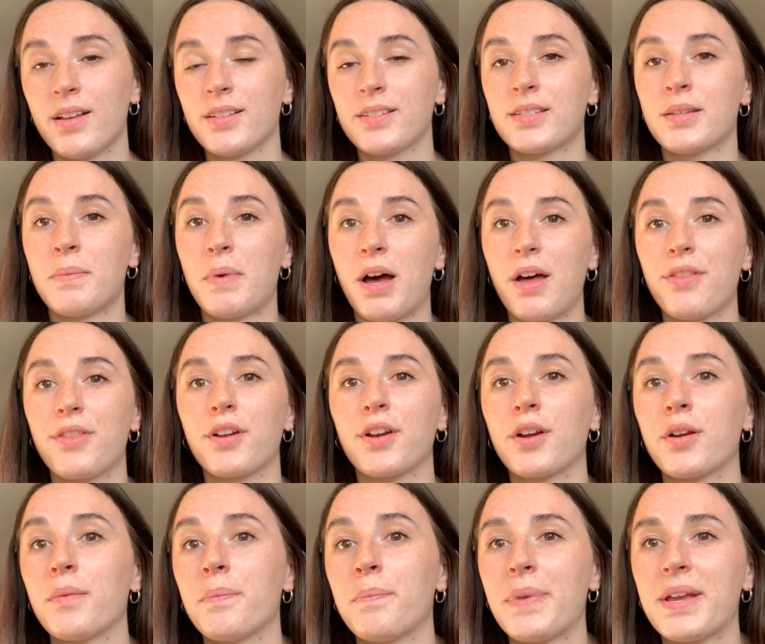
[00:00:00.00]
Some
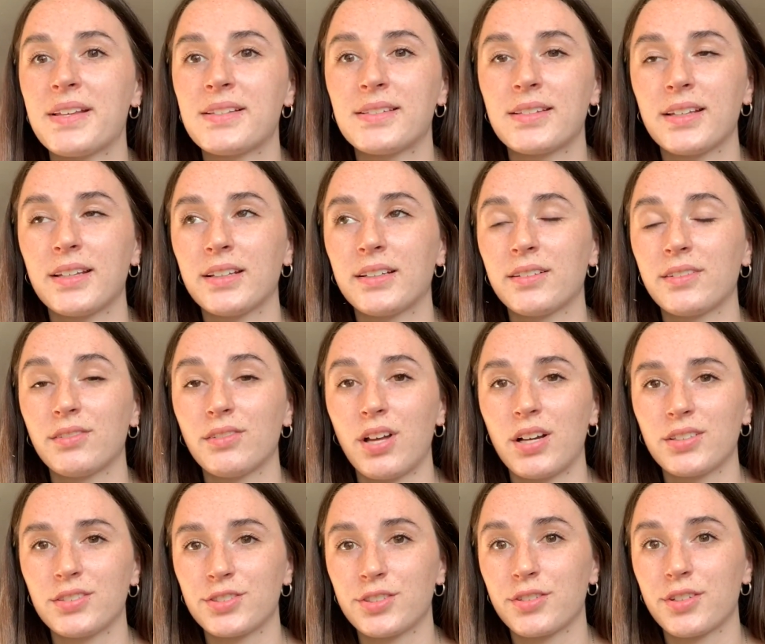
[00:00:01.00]
other basic
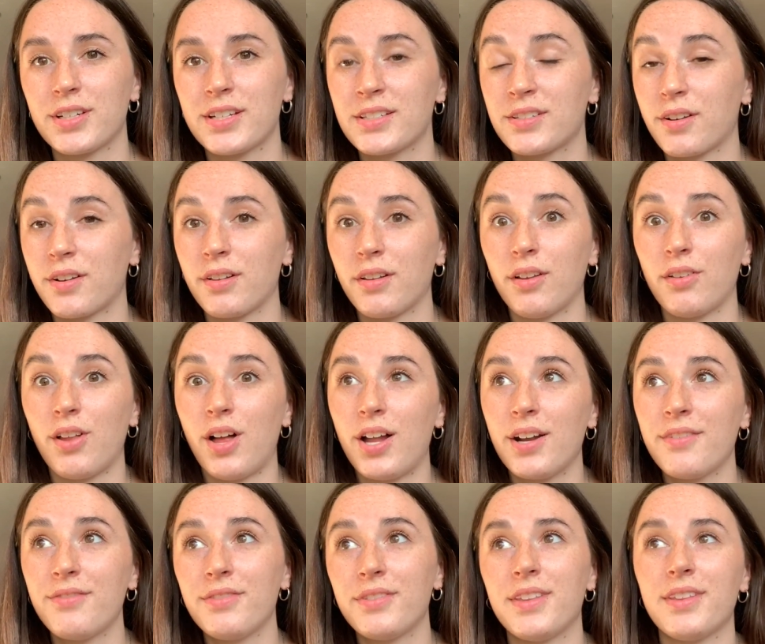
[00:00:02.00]
luxuries are a lot
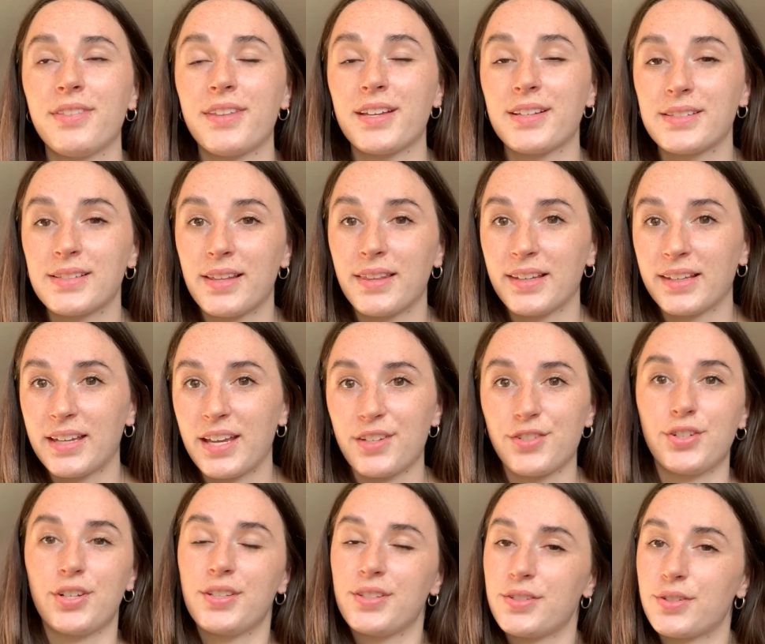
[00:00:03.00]
of the things in the
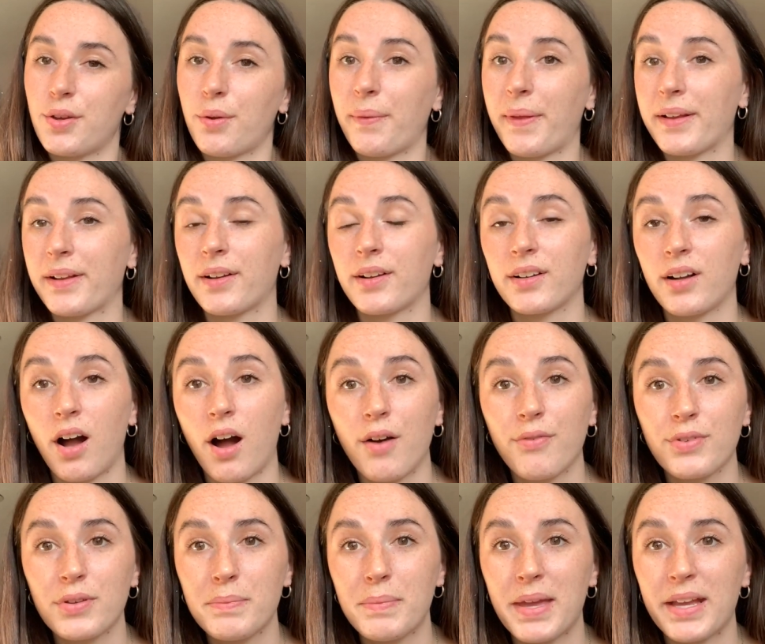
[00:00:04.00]
kitchen. So like a
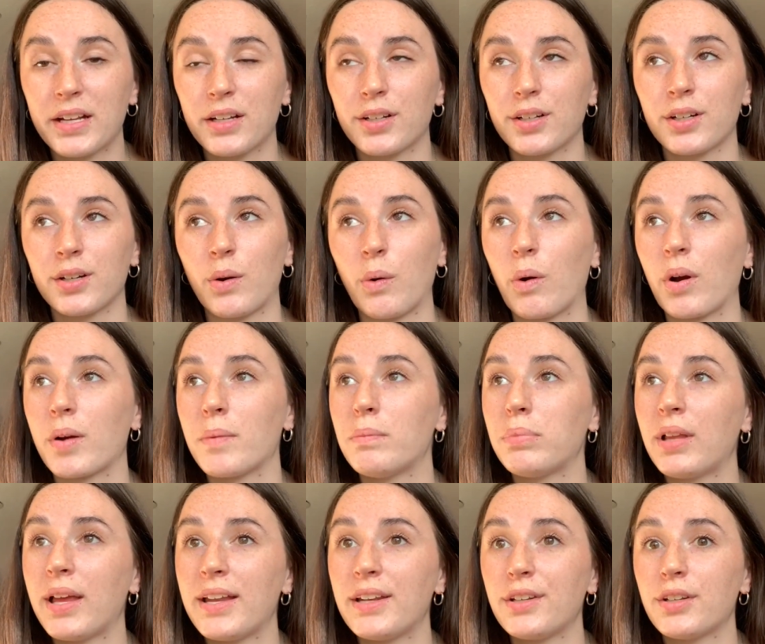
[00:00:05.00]
coffee maker or a
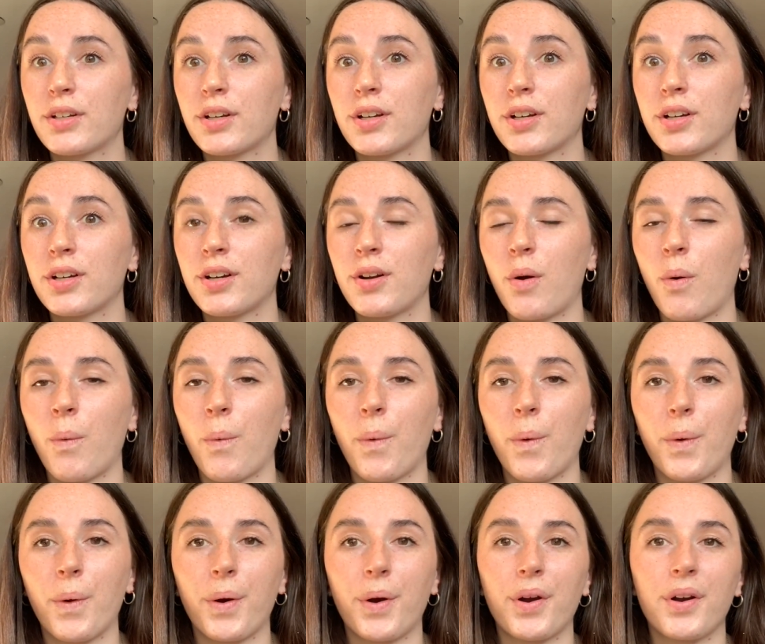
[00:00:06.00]
blender
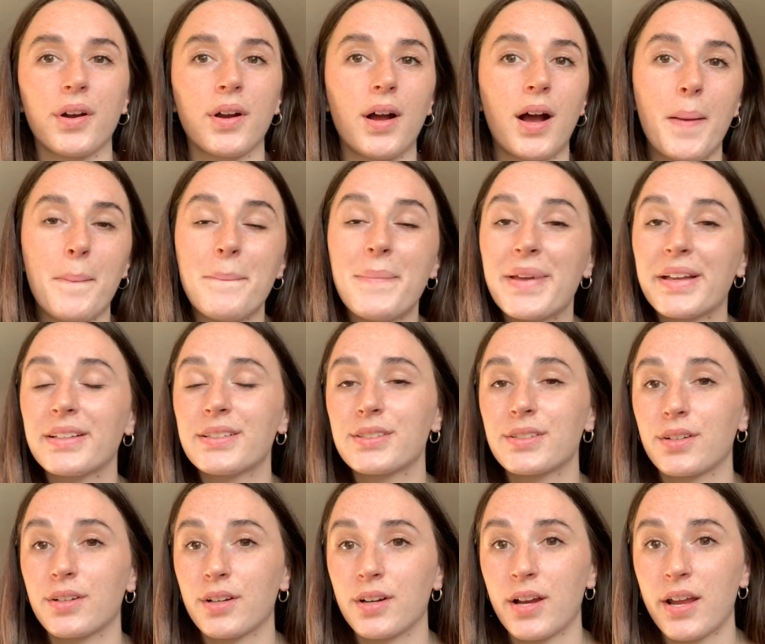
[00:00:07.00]
or a
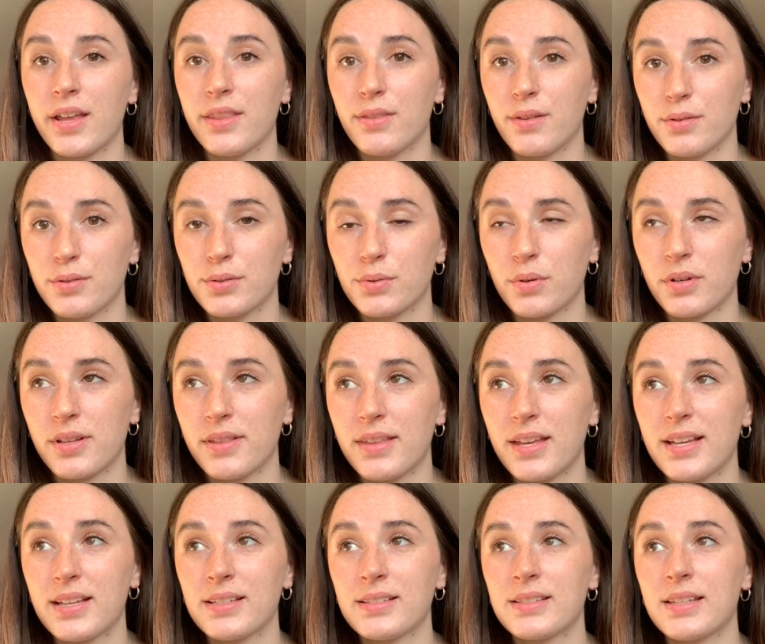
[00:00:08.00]
mixer and those sort of
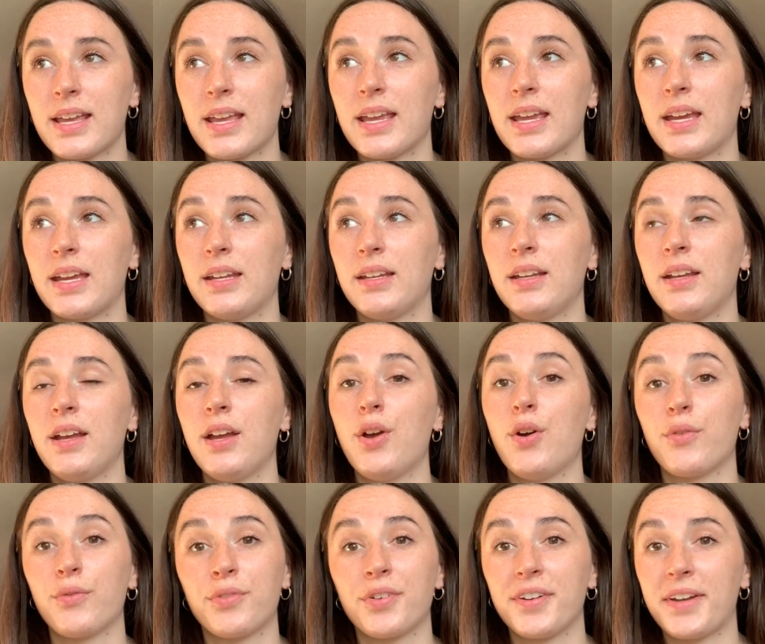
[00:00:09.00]
things. And
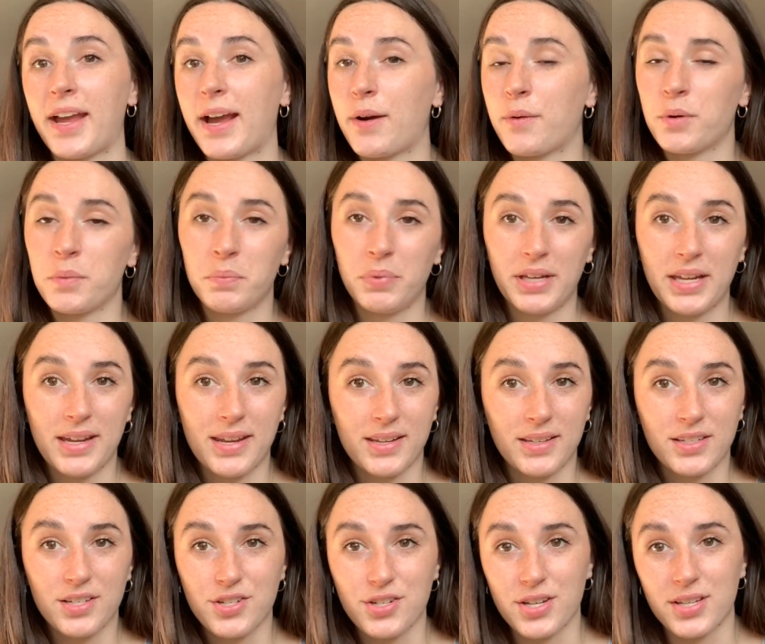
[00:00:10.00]
for now, we're planning
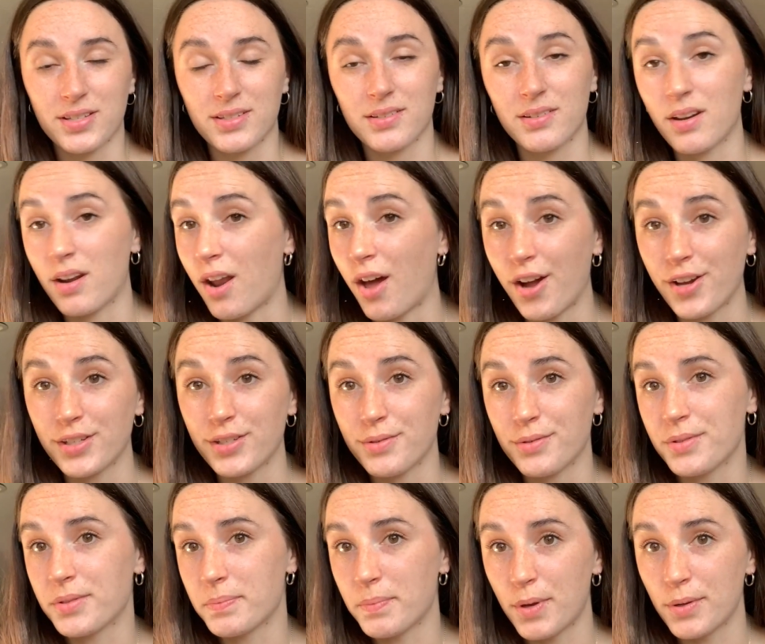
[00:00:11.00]
to just not
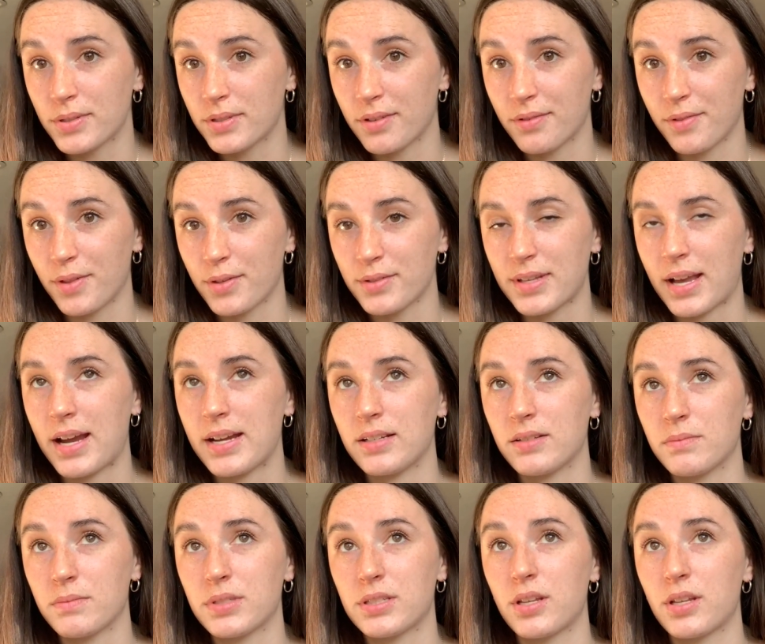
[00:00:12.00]
use most of those items.